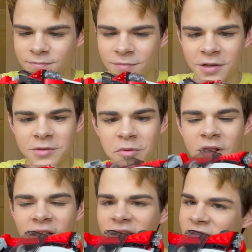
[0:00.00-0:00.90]
There's
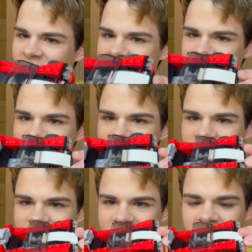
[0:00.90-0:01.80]
really nothing to
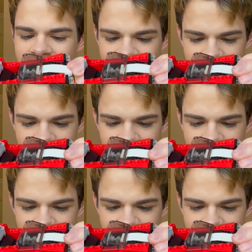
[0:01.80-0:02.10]
say